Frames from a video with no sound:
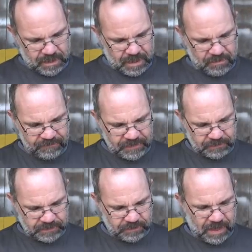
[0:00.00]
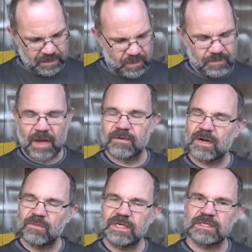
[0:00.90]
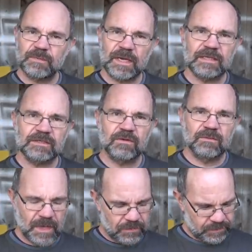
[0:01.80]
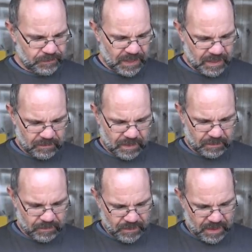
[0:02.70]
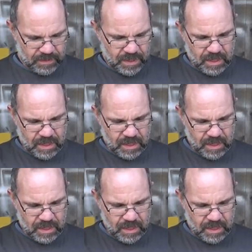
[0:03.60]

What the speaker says: Now, if this was a crannequin bow, and I would expect this sort of bow to be a crannequin bow,